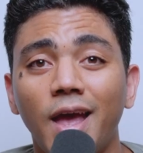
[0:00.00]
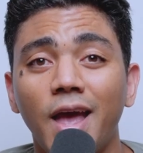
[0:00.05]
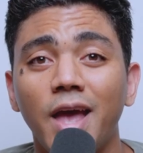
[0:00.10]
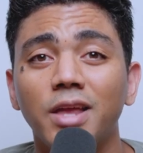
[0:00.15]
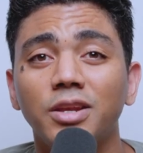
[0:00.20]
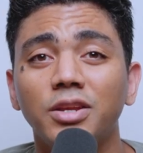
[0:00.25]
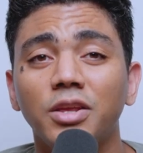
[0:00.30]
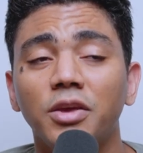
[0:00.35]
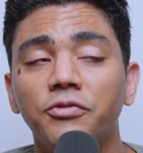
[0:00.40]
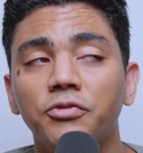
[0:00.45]

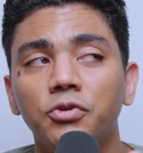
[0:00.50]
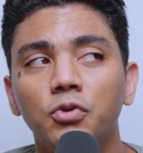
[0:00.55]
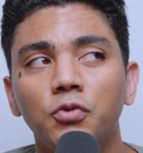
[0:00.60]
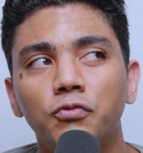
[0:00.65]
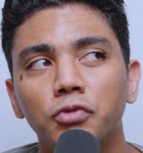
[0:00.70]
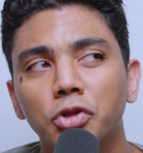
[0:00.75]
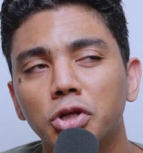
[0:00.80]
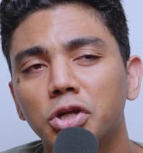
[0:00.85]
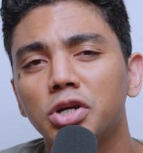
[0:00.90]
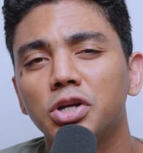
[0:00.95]
And if
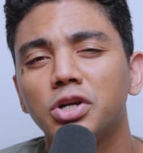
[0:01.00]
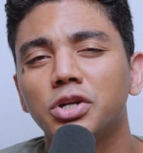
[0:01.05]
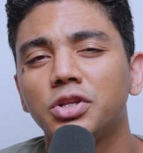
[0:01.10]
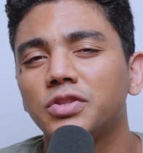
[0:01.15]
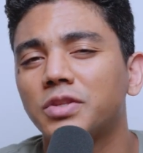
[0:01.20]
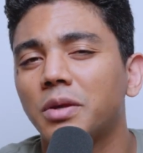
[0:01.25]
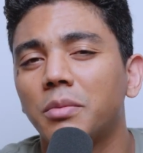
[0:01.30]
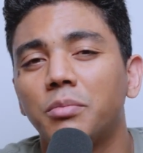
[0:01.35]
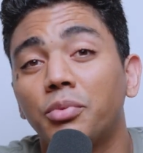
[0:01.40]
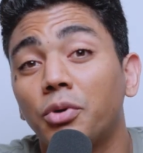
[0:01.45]
you've
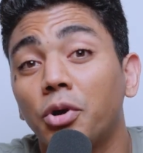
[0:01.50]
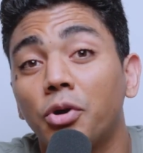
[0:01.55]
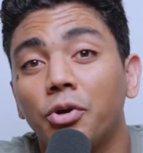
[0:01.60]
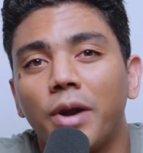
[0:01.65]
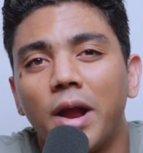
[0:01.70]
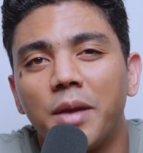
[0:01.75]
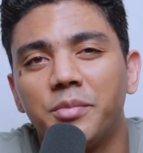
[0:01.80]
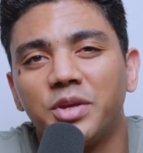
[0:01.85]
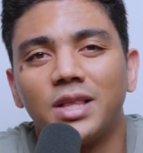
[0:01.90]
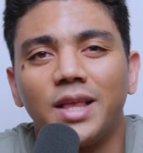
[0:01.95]
learned some
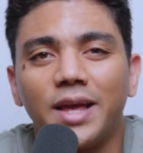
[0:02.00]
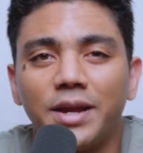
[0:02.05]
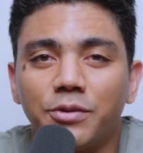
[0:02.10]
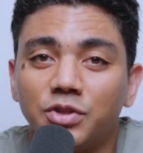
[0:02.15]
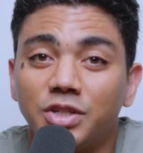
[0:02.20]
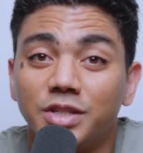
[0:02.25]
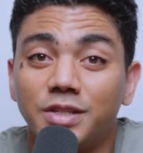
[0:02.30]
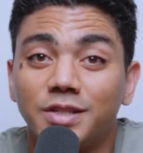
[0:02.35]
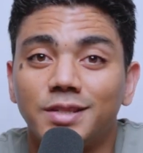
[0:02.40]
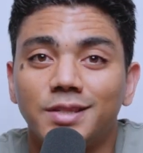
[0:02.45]
programming
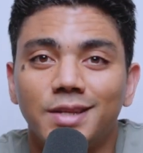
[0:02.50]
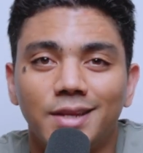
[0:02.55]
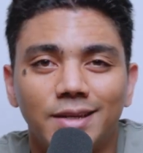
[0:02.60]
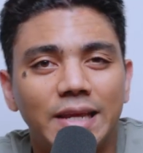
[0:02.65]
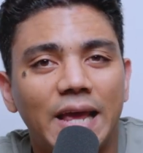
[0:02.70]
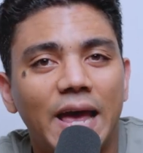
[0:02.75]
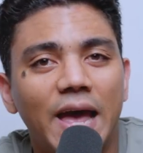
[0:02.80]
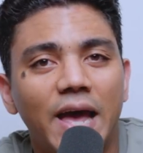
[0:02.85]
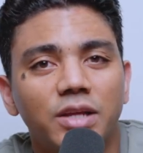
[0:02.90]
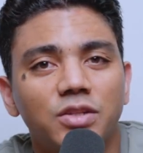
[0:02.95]
language's
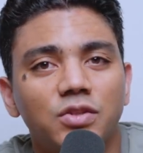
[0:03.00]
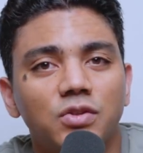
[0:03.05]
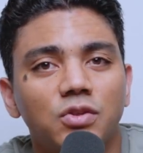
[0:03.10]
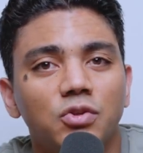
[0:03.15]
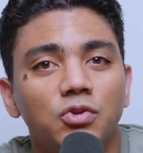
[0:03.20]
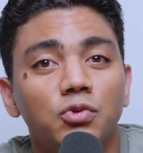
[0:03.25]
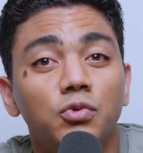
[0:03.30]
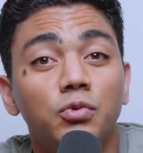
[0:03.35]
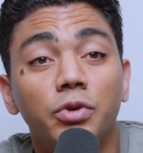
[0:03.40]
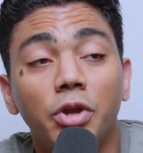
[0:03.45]
syntax,
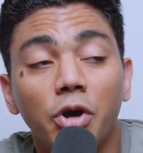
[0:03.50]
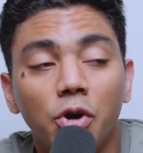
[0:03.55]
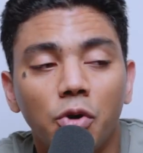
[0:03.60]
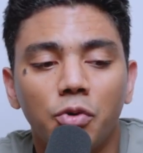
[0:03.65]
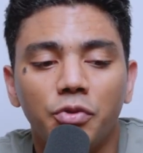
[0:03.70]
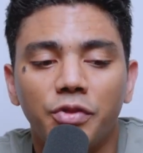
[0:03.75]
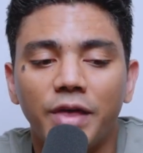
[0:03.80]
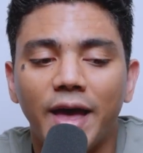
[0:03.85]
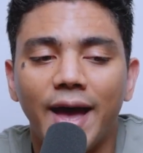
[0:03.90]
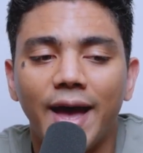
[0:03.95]
you
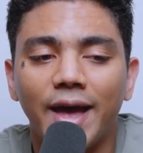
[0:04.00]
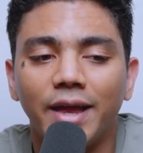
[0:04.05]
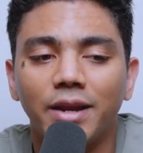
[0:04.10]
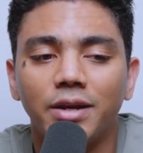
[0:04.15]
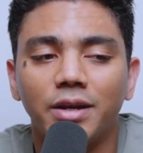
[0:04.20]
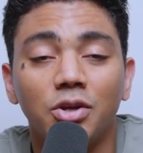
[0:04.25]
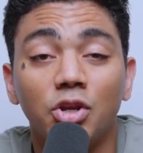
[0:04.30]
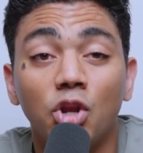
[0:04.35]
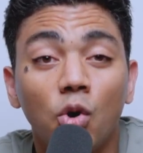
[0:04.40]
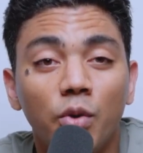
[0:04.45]
know
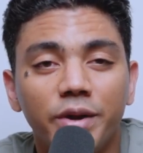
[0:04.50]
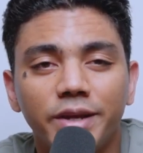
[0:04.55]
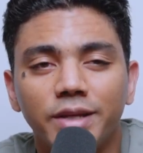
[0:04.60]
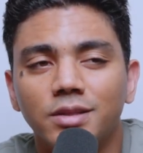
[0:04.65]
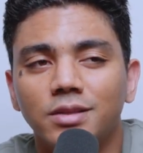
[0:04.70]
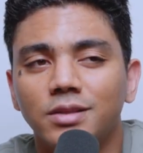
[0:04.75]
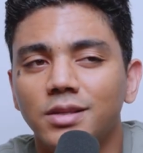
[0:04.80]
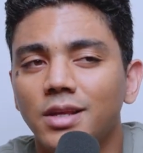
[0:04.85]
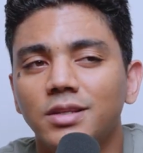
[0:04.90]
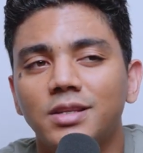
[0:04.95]
that
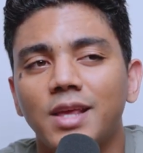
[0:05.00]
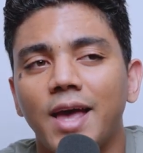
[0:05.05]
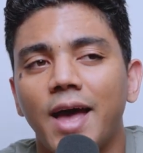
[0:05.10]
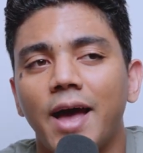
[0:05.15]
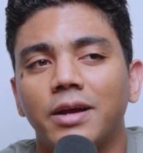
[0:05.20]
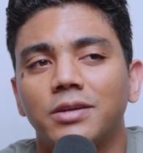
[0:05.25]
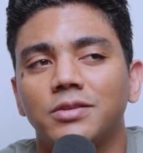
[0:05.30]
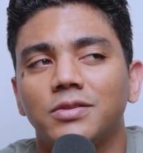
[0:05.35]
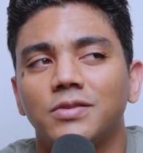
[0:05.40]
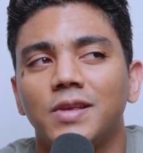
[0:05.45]
knowing
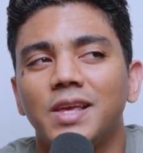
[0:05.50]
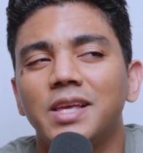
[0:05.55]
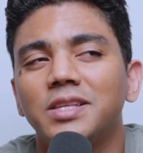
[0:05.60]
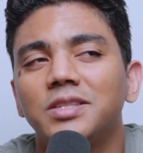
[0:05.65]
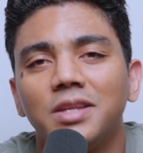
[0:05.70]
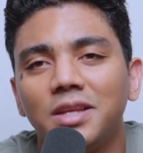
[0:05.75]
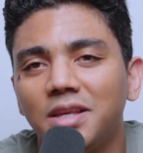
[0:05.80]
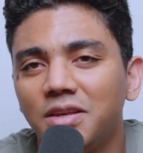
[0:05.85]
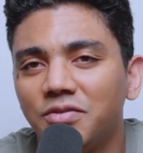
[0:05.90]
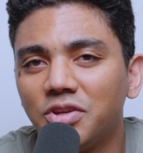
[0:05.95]
syntax
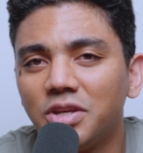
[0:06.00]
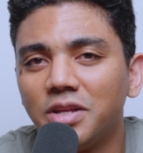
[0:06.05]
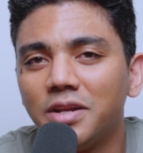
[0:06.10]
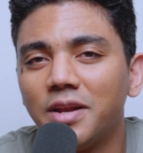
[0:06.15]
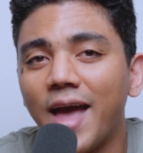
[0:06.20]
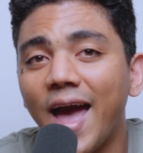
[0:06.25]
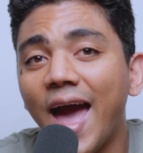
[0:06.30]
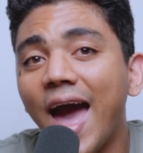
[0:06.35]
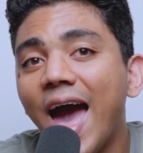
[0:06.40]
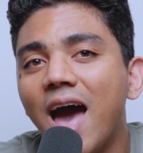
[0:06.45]
isn't
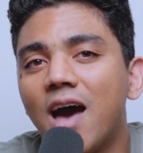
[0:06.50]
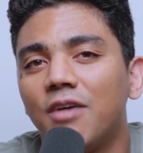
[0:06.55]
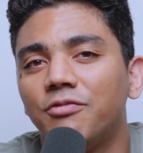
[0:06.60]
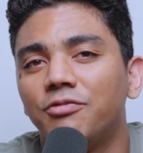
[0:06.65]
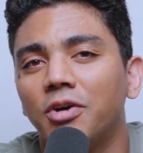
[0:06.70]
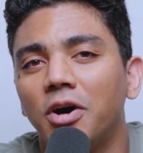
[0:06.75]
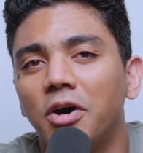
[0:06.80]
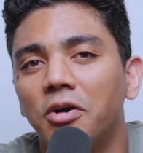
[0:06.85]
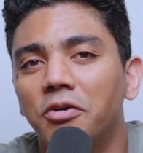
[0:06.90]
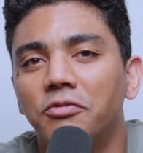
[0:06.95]
even
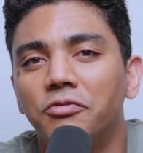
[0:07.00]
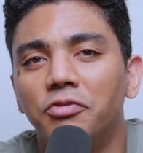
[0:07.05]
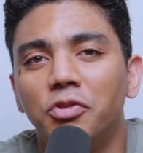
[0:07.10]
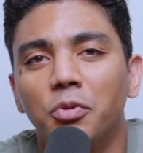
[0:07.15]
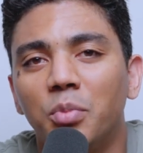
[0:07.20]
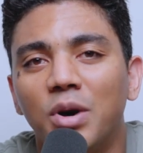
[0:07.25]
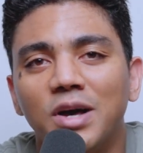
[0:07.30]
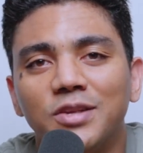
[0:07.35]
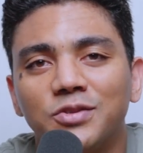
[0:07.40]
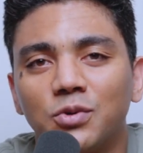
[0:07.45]
half of
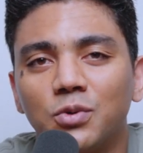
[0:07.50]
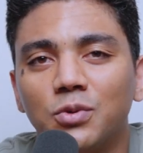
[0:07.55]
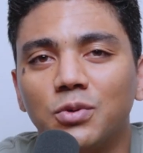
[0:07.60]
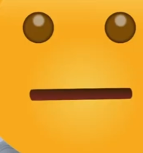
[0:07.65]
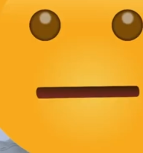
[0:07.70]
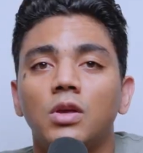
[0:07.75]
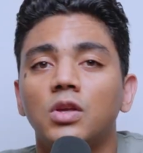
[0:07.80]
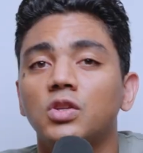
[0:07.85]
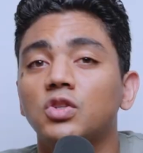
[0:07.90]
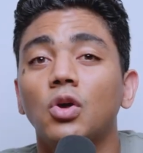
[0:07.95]
the puzzle.
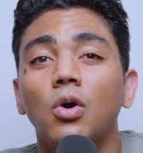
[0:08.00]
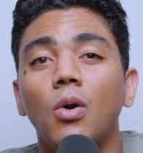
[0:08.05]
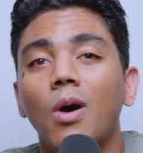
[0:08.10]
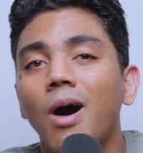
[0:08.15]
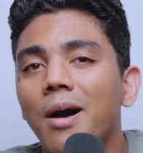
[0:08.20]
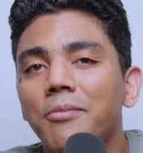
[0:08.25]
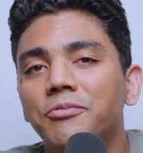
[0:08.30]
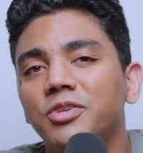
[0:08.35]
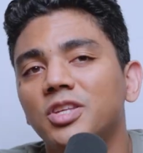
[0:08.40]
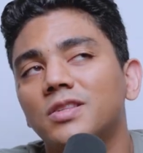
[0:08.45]
So
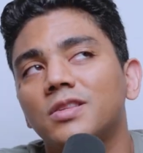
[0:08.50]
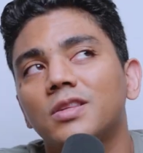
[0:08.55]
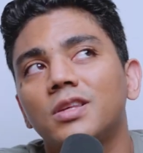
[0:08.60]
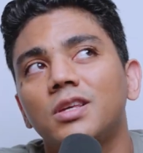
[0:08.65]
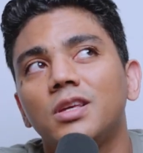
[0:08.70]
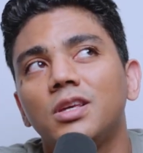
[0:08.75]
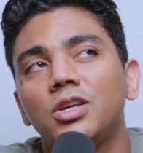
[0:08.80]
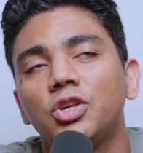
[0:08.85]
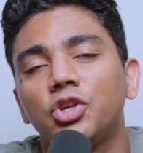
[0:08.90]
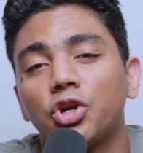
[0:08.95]

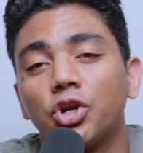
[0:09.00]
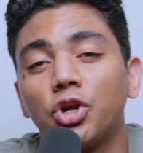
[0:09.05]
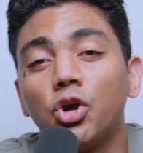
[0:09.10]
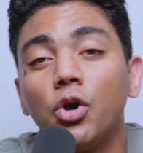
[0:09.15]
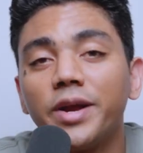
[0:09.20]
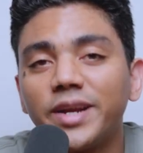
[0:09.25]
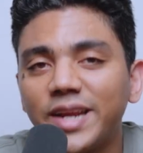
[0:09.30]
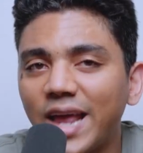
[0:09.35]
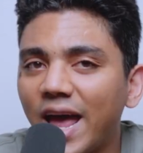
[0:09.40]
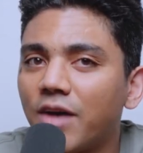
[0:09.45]
obviously, you're
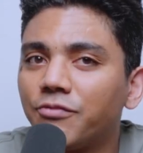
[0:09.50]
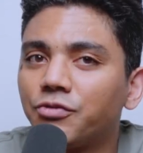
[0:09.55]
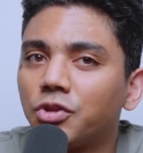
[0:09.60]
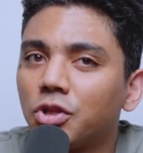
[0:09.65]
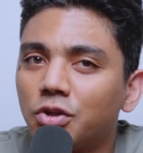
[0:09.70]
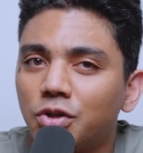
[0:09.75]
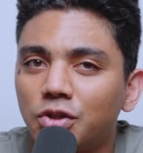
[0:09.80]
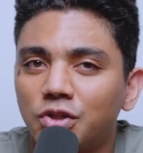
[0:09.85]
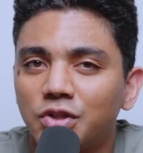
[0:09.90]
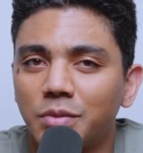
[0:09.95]
going to have to
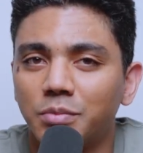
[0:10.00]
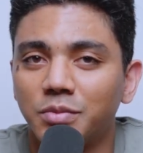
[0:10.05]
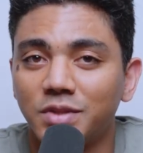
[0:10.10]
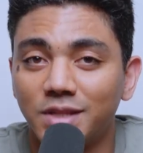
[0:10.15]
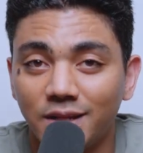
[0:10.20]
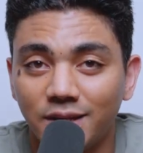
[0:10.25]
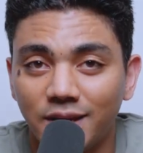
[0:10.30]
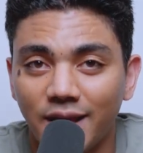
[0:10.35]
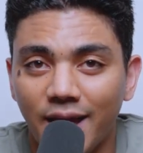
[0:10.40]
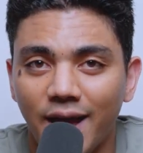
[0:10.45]
learn some
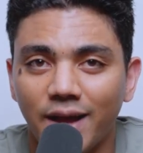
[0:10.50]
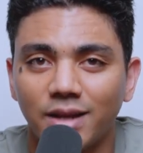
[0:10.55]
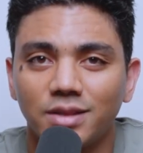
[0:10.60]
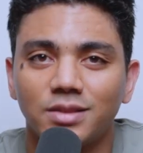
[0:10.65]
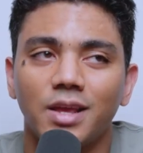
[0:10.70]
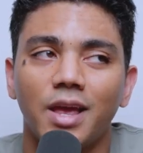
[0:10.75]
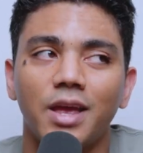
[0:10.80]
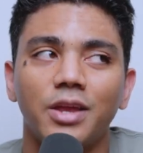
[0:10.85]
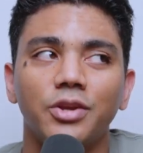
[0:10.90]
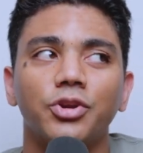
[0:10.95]

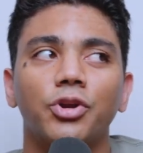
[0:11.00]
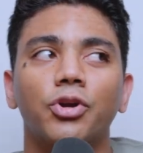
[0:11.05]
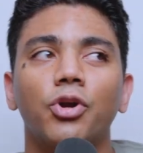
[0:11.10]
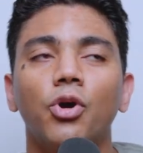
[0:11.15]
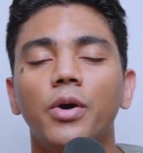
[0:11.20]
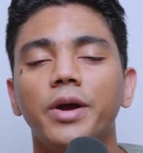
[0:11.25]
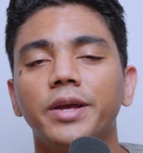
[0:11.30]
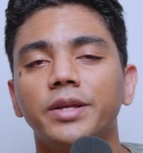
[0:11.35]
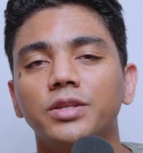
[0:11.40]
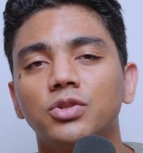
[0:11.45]
syntax and you're
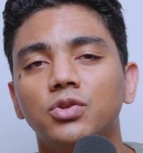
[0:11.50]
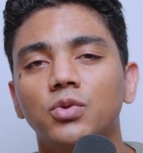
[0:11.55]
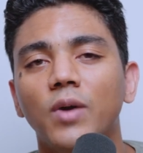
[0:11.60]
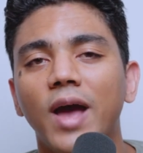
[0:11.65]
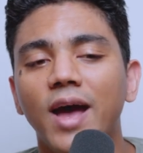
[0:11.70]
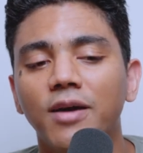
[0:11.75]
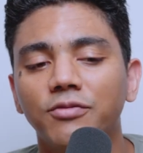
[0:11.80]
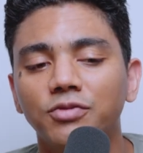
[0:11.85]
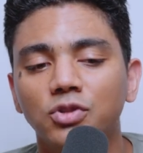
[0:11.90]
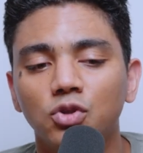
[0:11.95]
going to
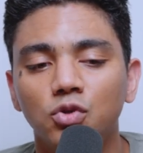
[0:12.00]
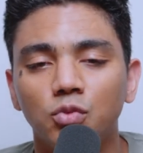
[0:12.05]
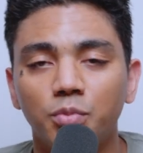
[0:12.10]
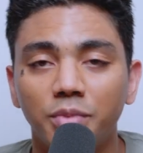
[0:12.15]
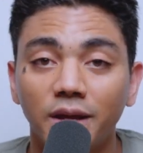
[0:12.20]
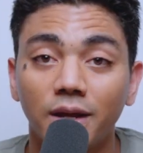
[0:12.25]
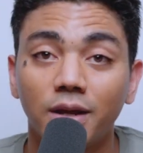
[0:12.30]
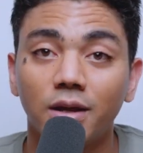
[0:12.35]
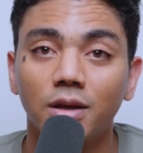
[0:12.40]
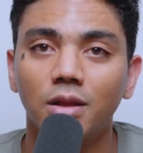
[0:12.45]
have to
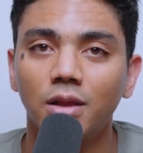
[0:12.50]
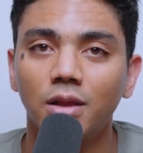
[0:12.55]
pick a